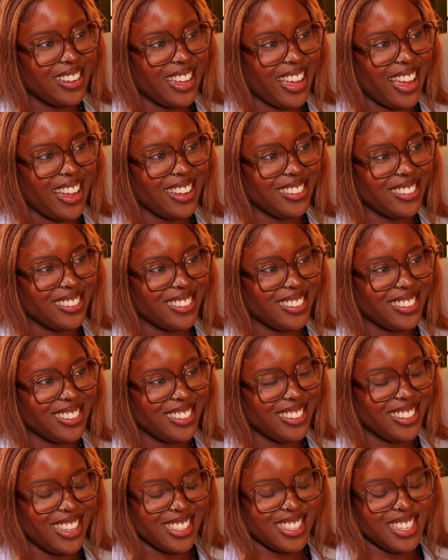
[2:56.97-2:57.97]
Okay.
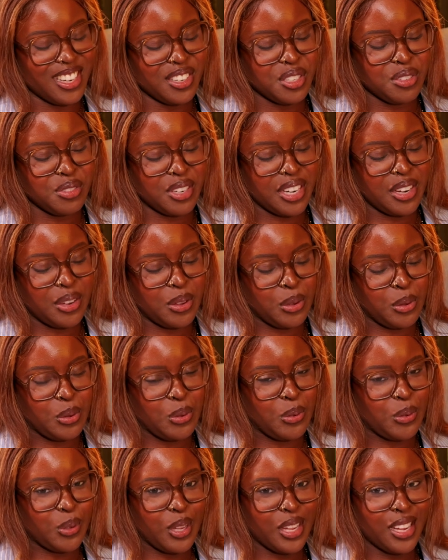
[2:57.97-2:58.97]
That sounds really
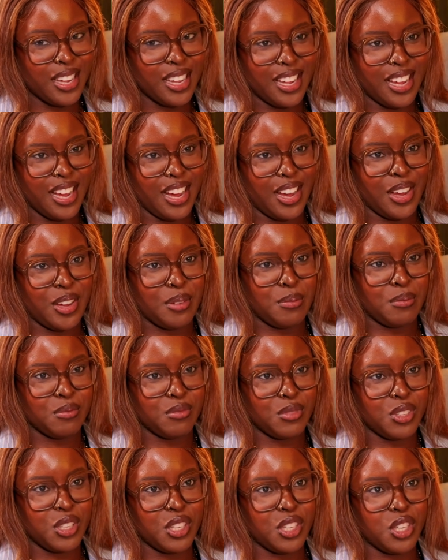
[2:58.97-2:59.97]
cool.
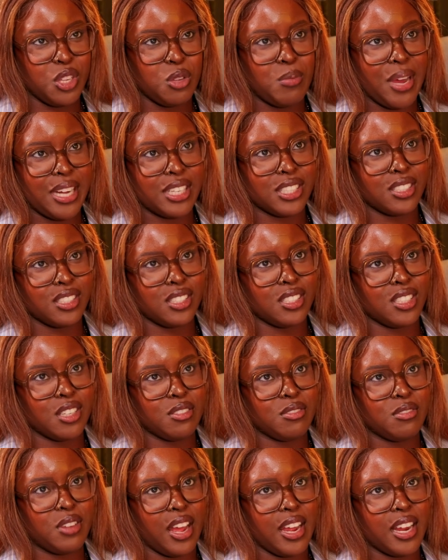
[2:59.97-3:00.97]
You mentioned
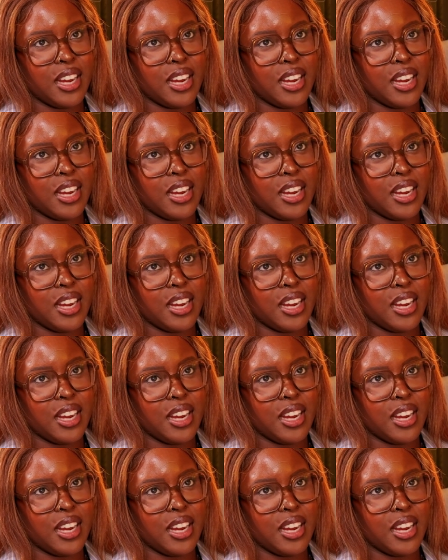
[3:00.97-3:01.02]
stuff